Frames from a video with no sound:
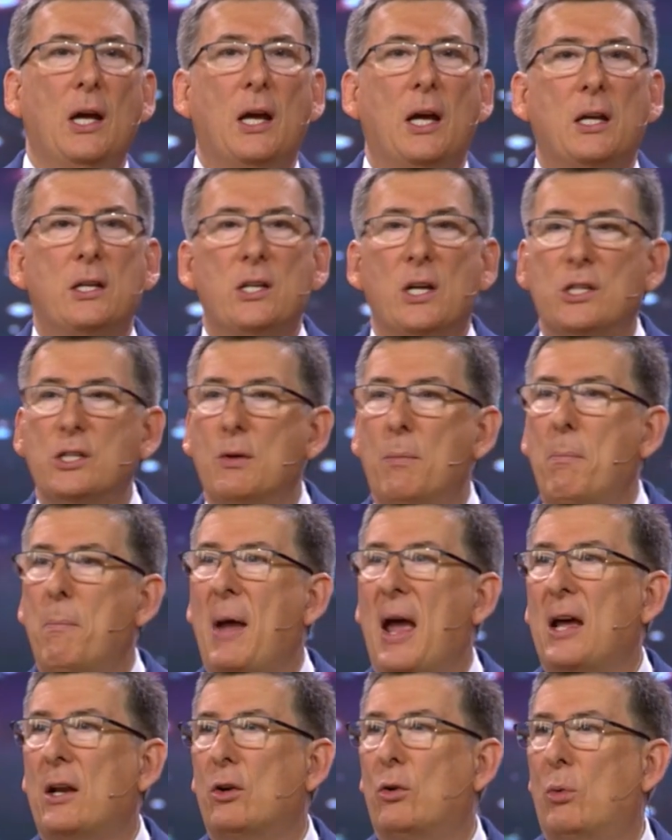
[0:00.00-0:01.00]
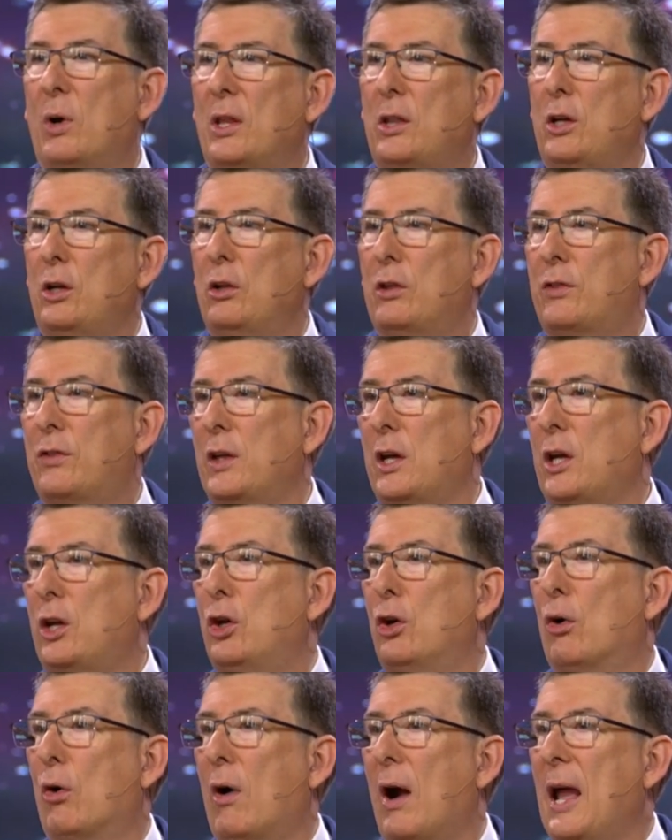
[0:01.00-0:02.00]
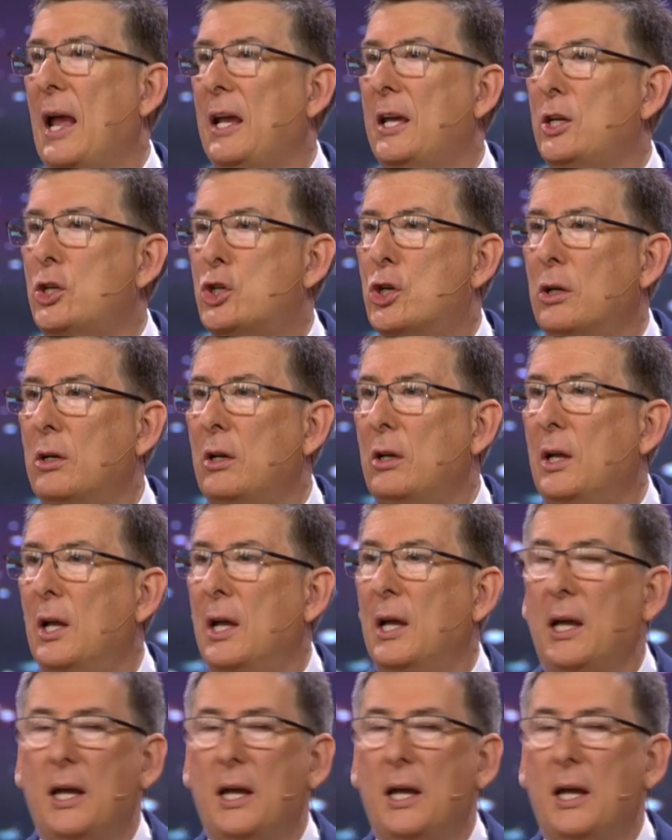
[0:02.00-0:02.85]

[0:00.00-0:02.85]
It doesn't matter whether you think you're Asian.